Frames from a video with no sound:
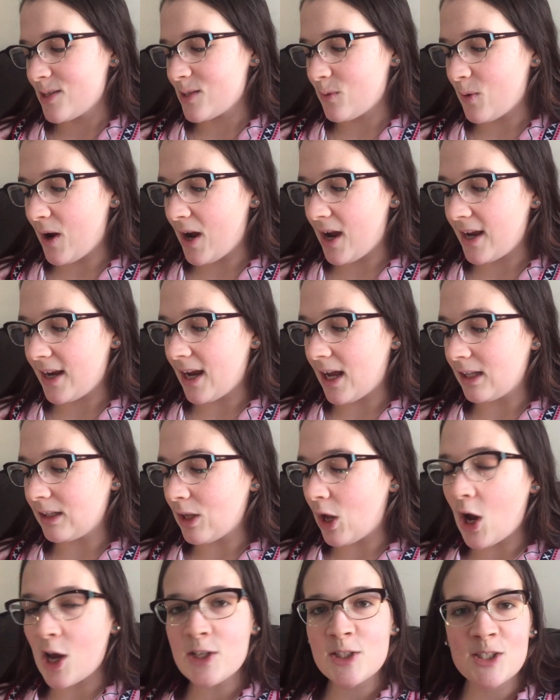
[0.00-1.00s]
So I
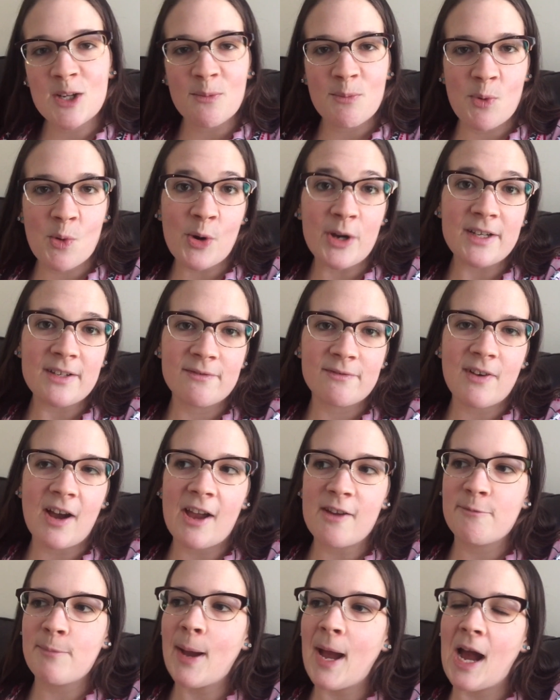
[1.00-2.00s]
lost
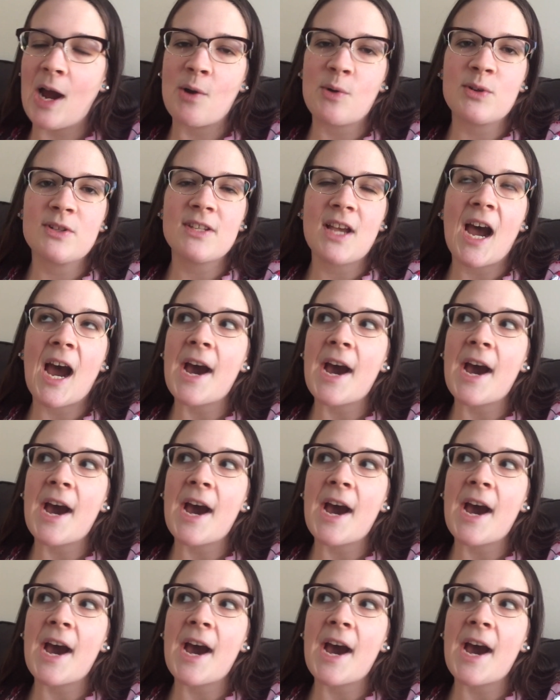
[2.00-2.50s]
0.5 pounds.